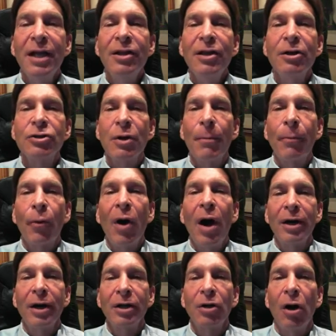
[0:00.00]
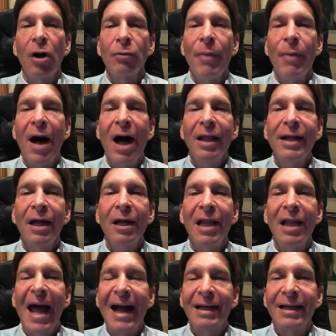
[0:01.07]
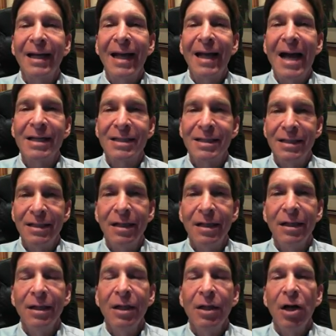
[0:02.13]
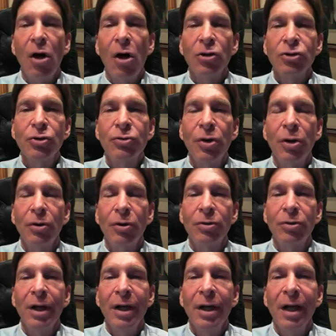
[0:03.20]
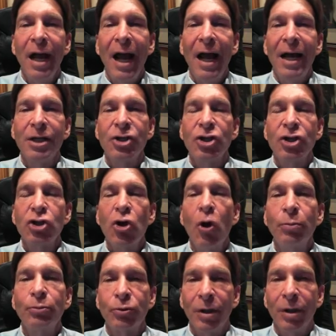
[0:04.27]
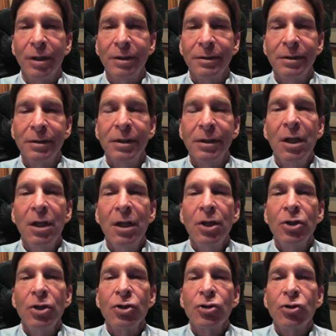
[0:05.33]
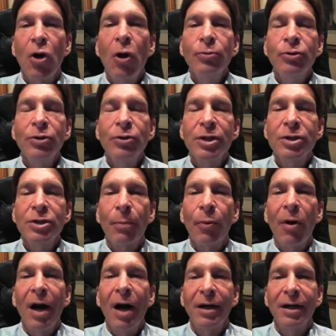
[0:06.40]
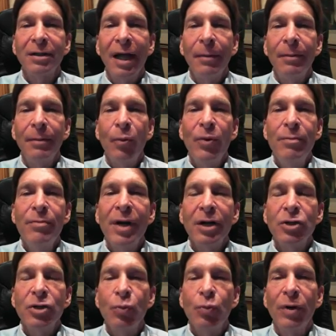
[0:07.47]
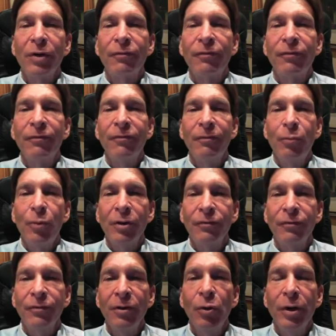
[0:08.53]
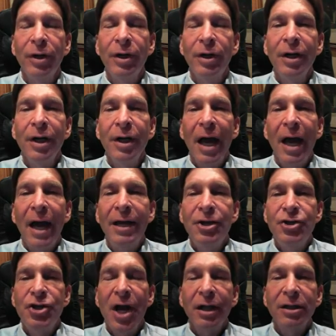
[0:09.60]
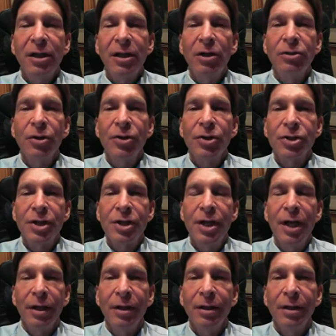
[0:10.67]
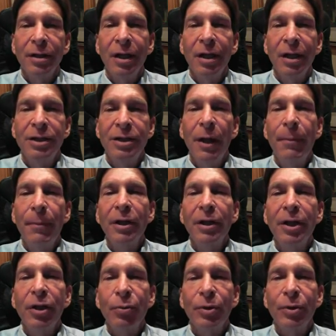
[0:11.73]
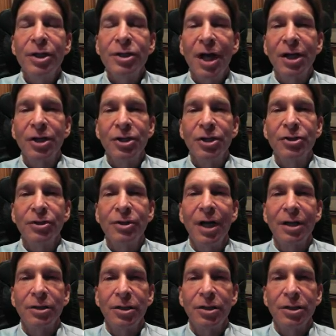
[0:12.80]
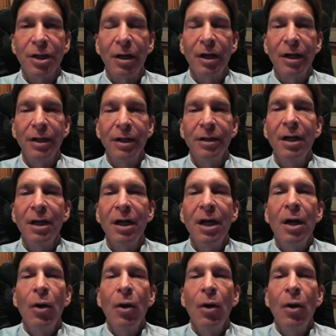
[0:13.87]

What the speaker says: Today there's a product called polylactic acid, also known as Sculptra. Sculptra is a product that we mix with fluid and inject under the skin. Typically 3 sessions are necessary.